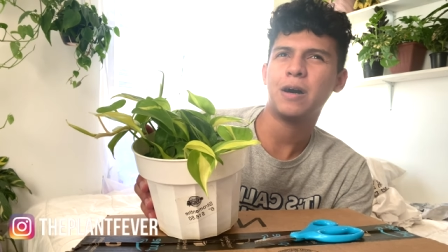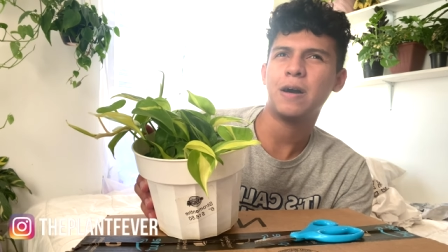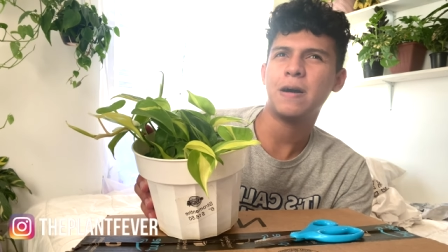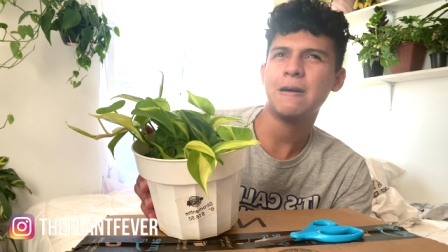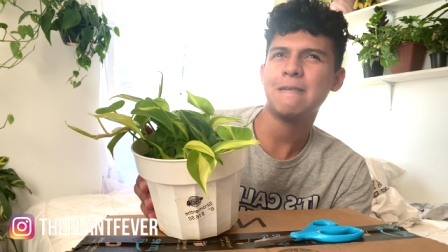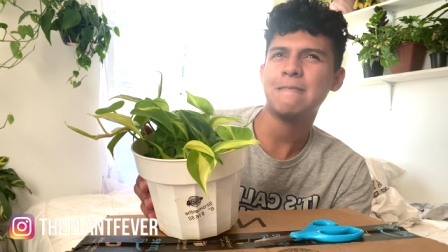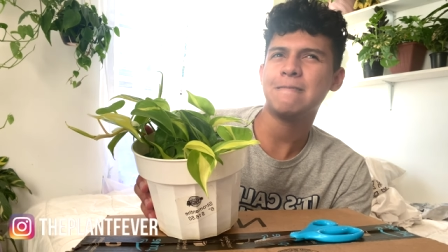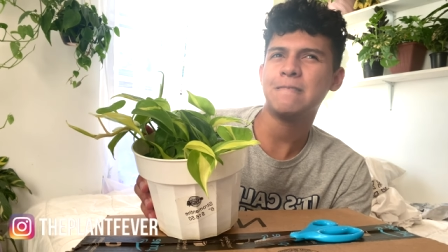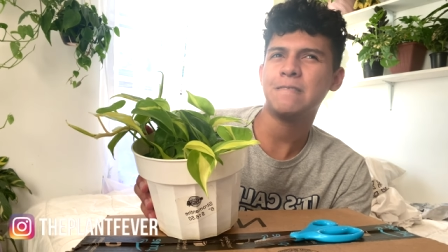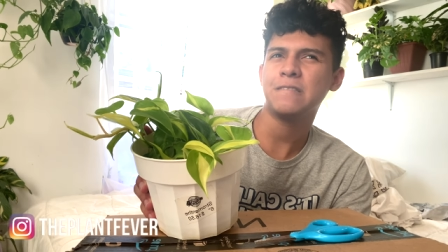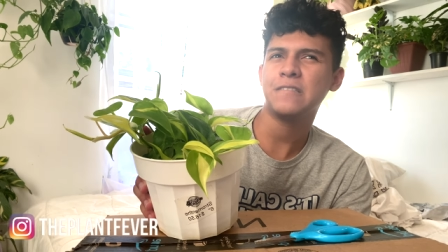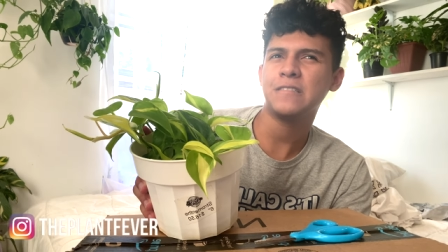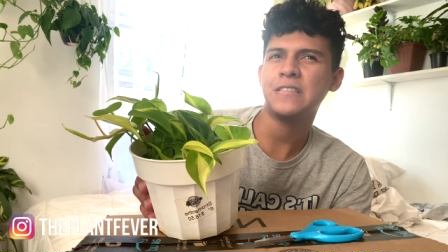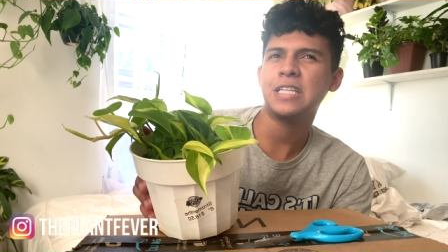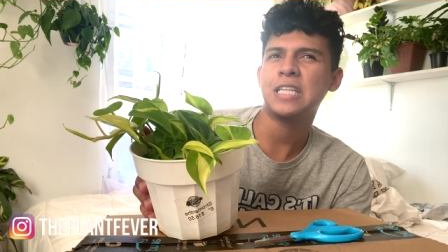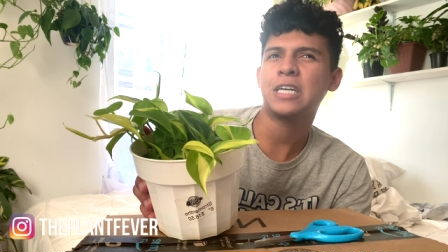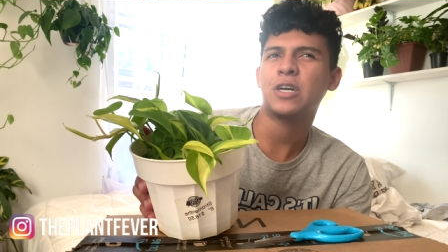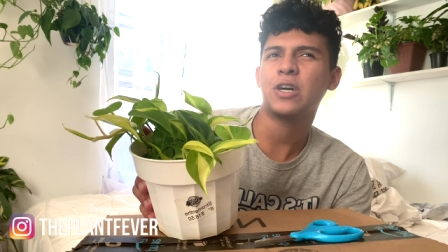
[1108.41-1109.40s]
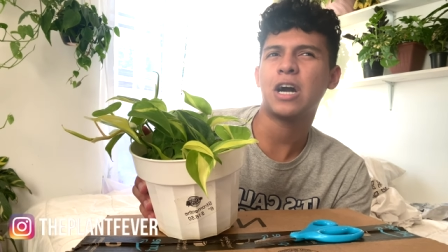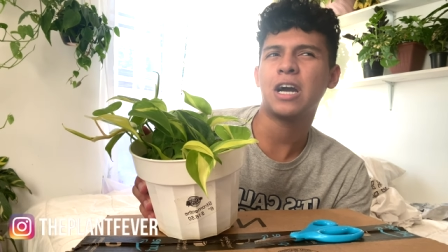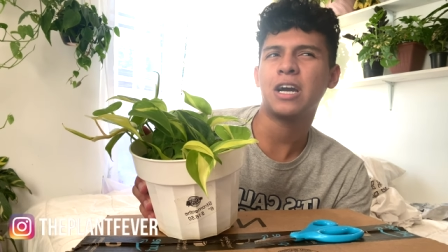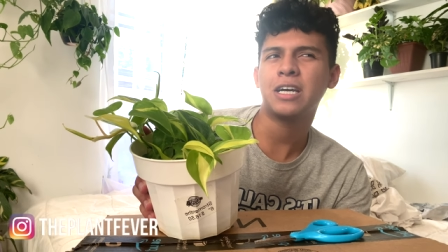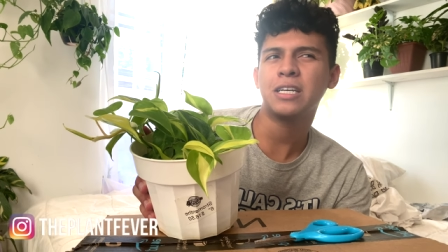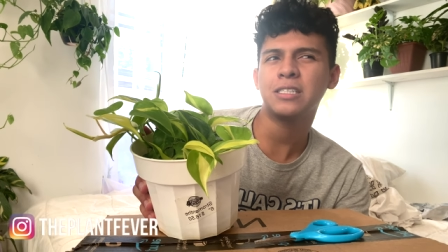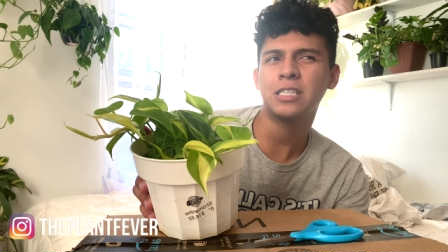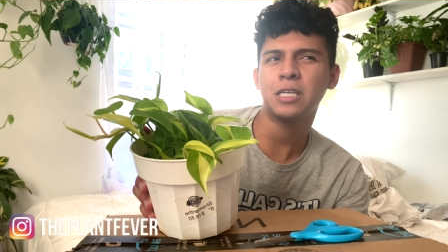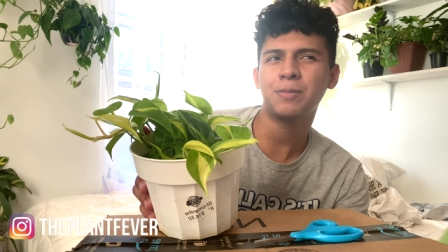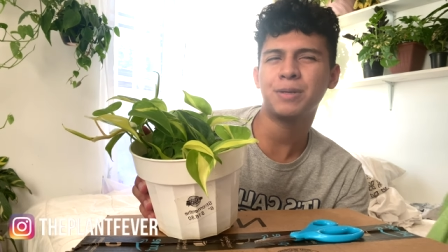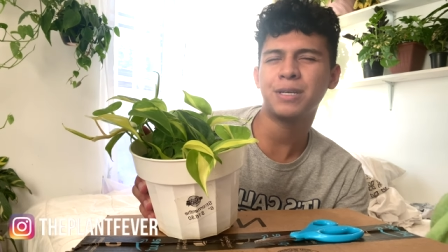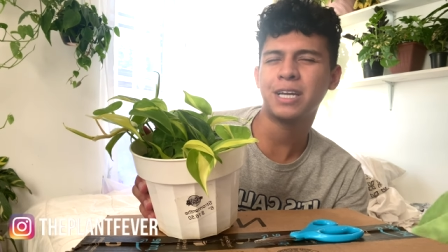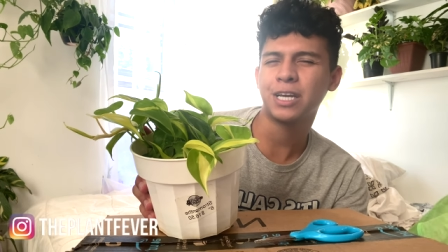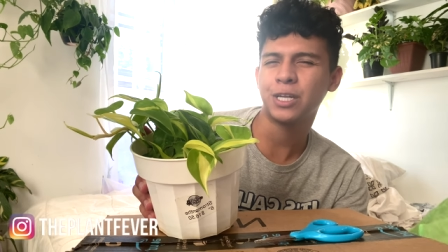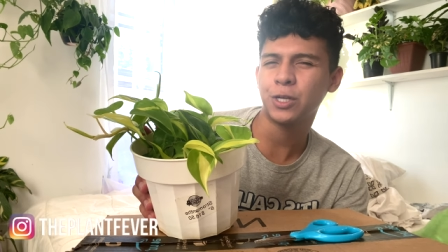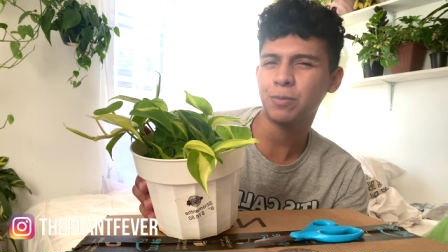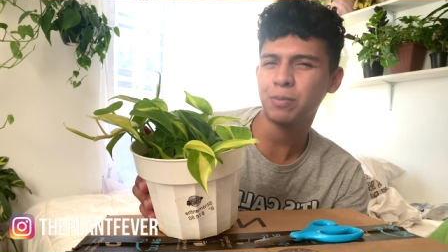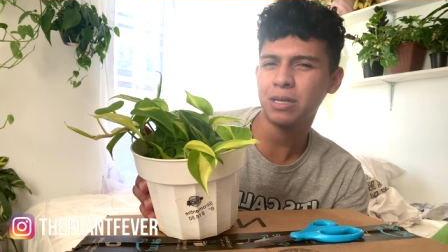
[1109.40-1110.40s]
um, like I can say
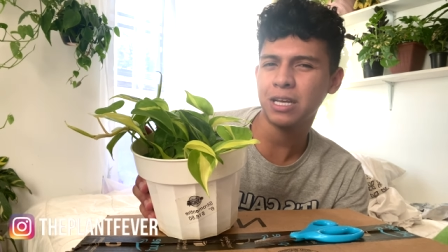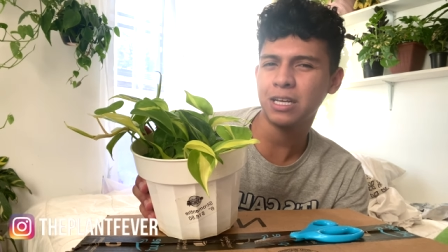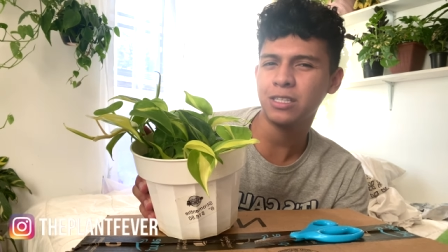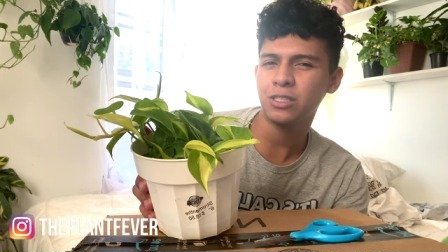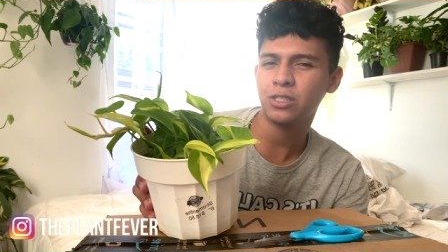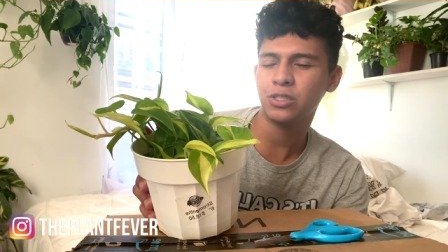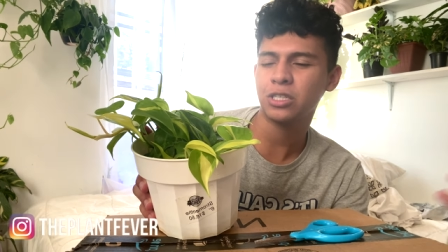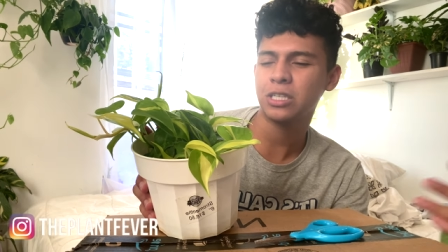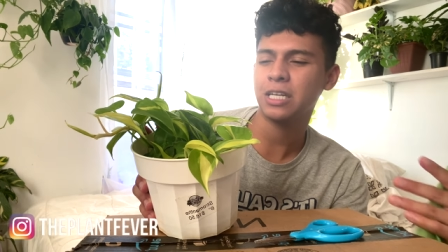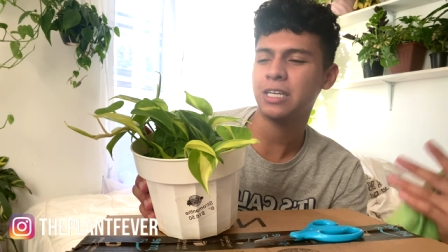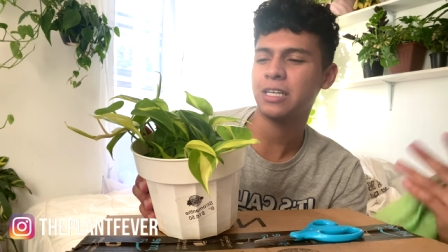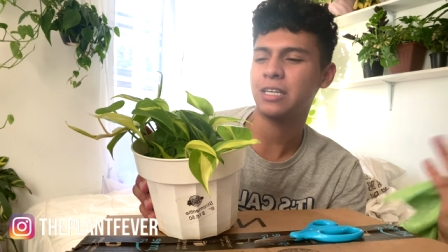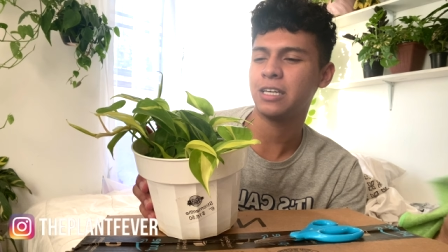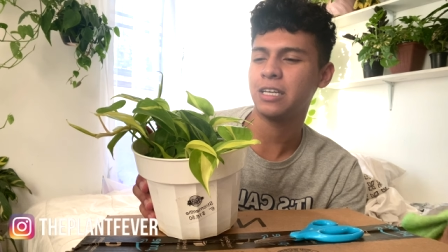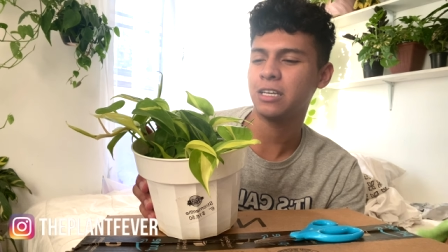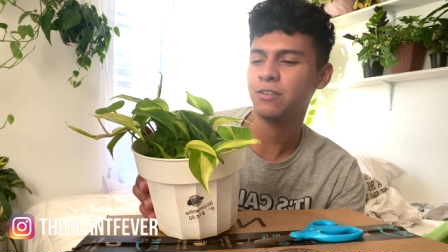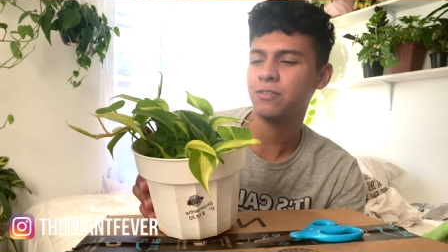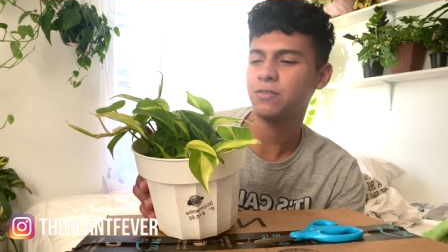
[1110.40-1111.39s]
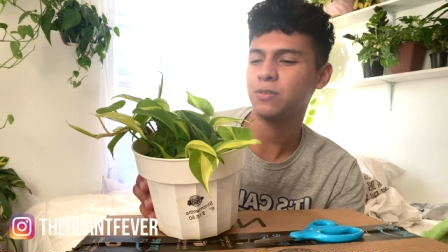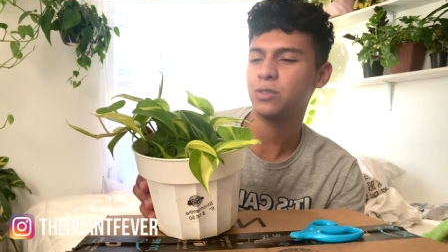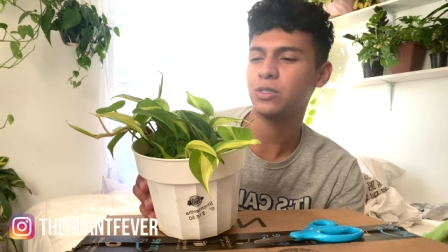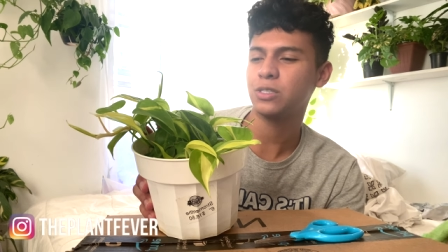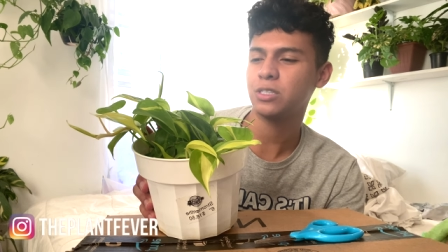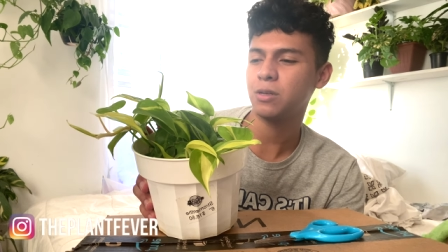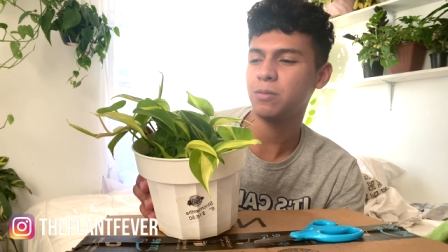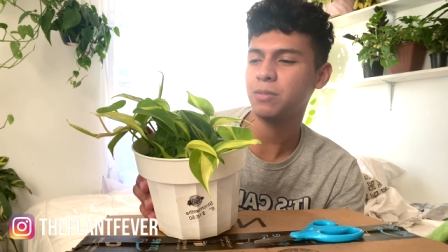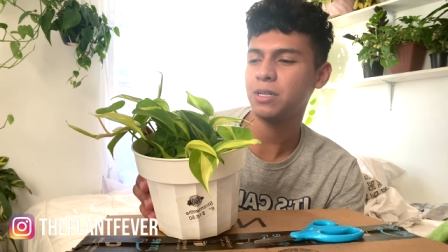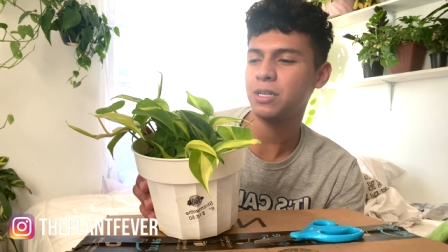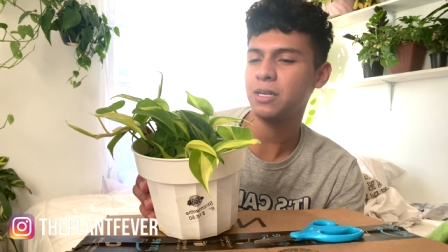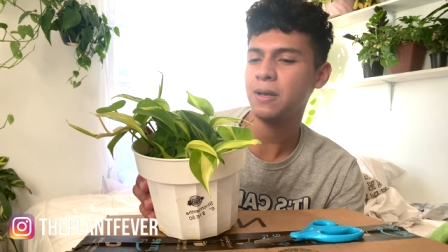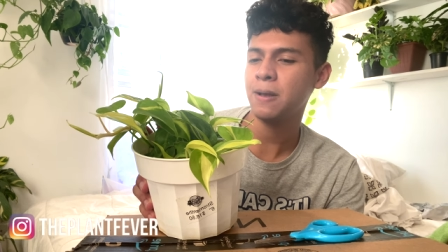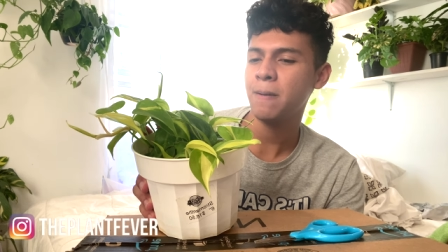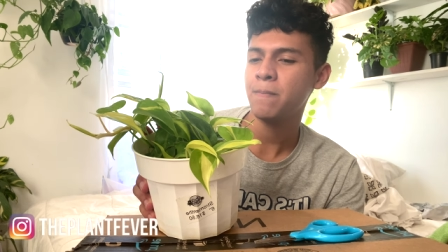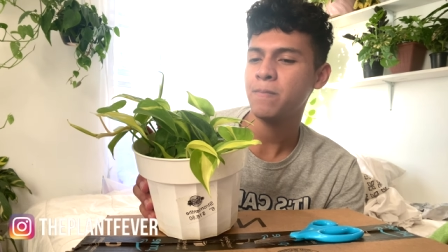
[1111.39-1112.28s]
beginner plant to like give to somebody